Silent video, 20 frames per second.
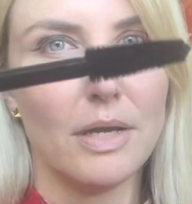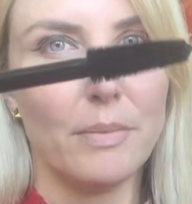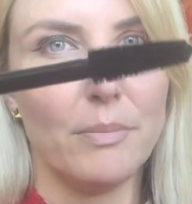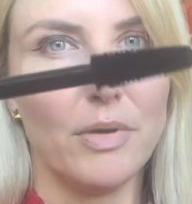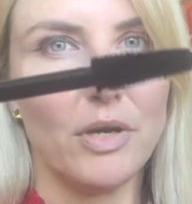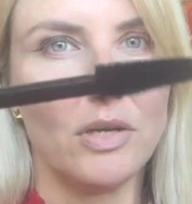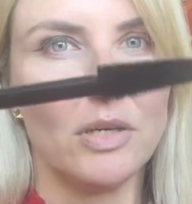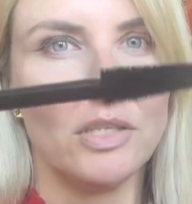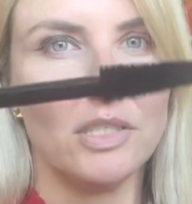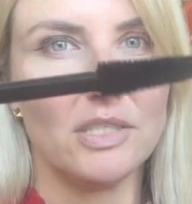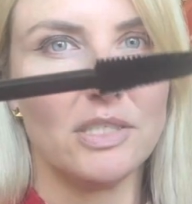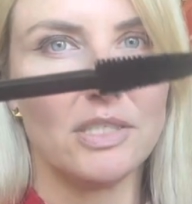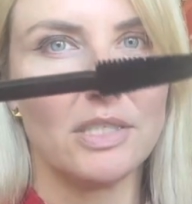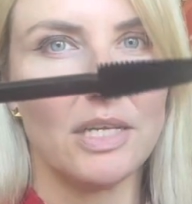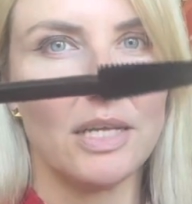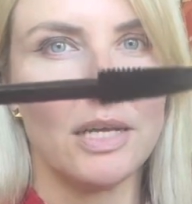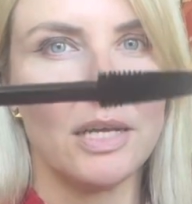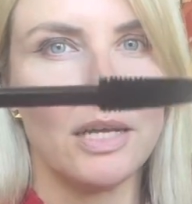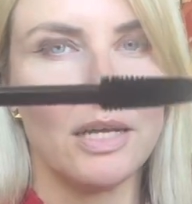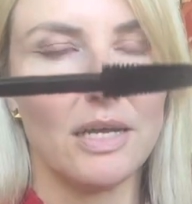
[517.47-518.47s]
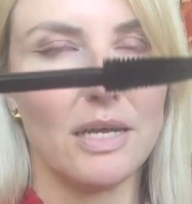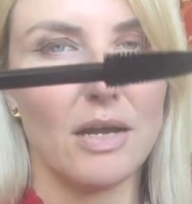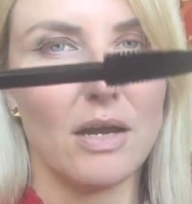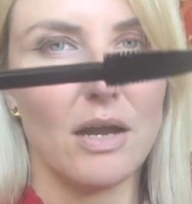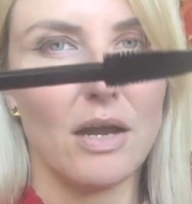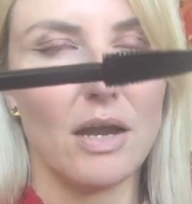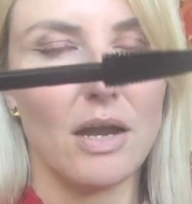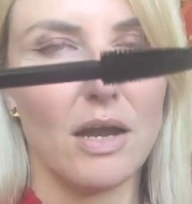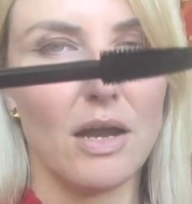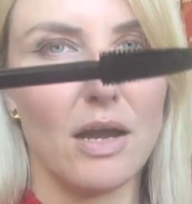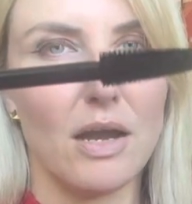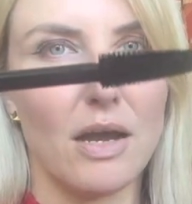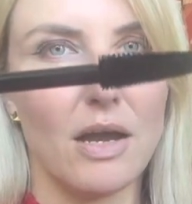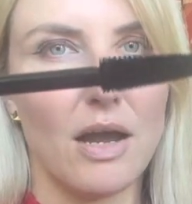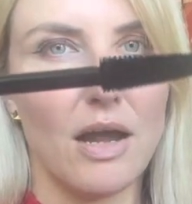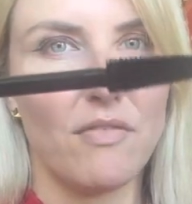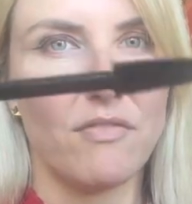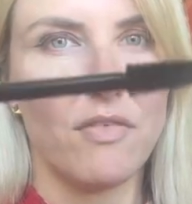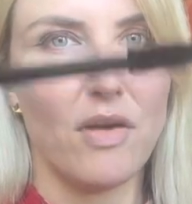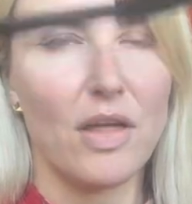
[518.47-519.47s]
because
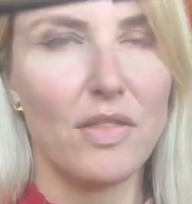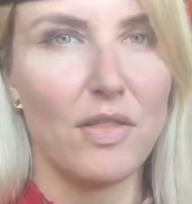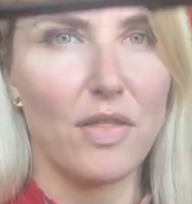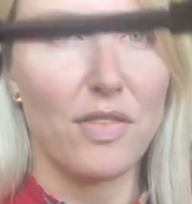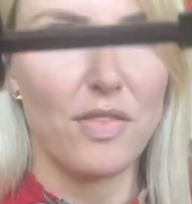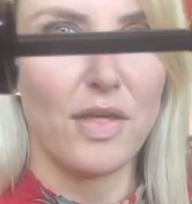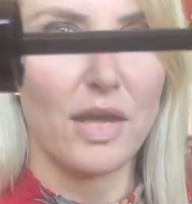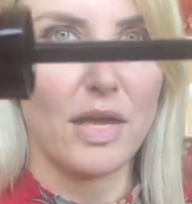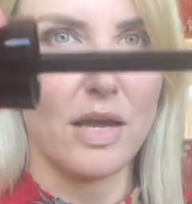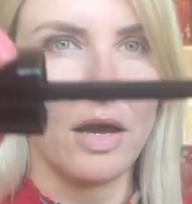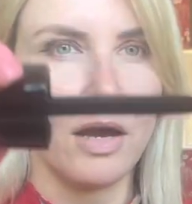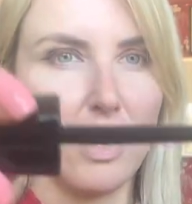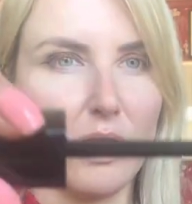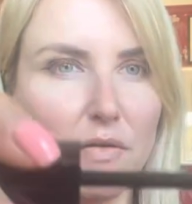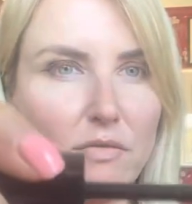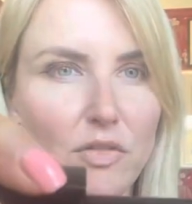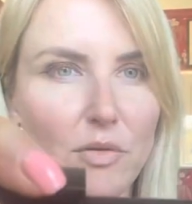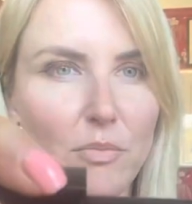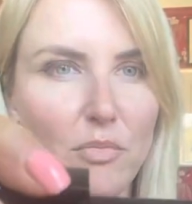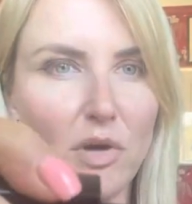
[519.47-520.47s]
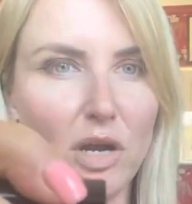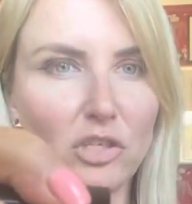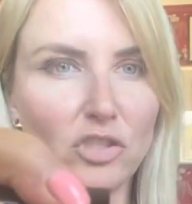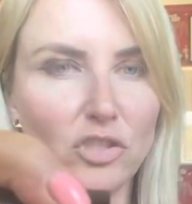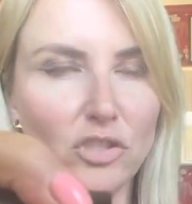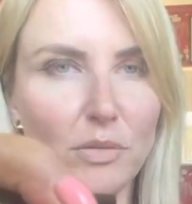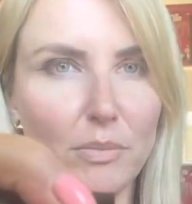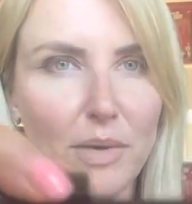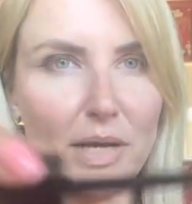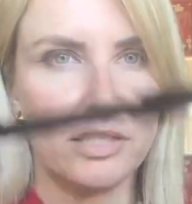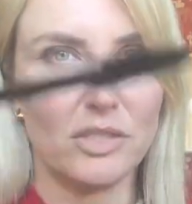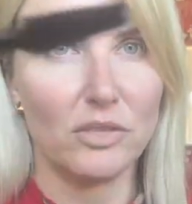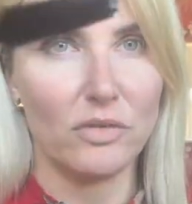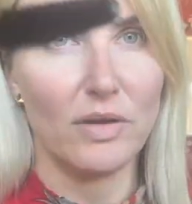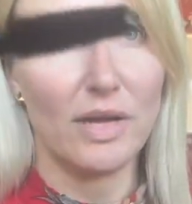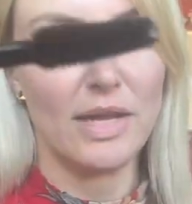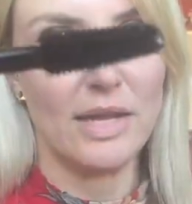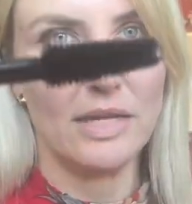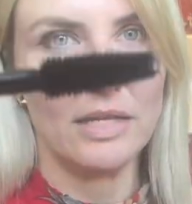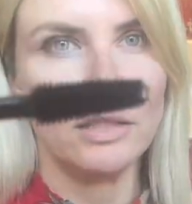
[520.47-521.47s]
I find the thicker of the brush, the better
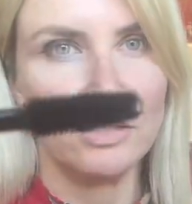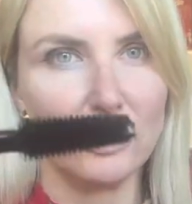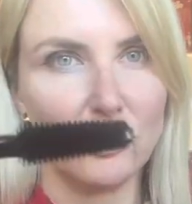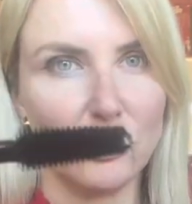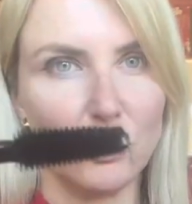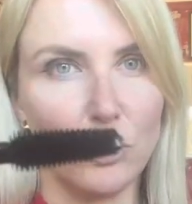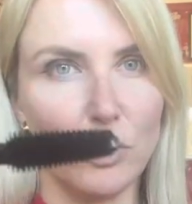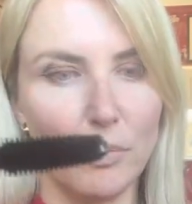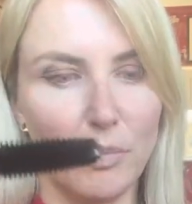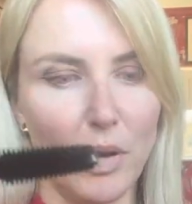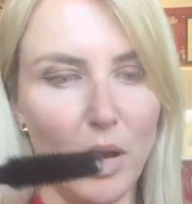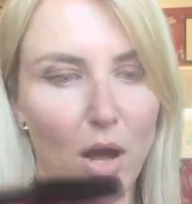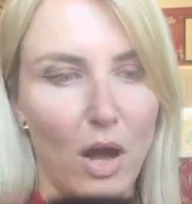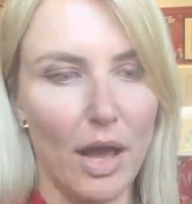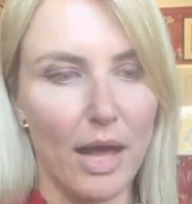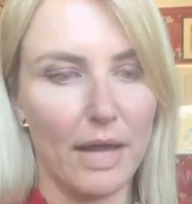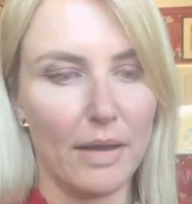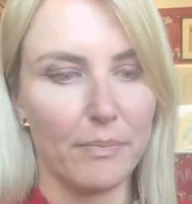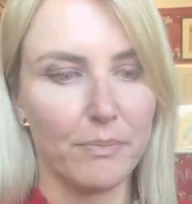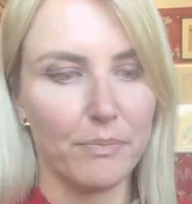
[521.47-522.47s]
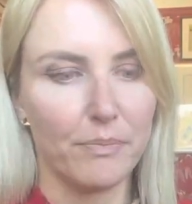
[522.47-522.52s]
it is to apply.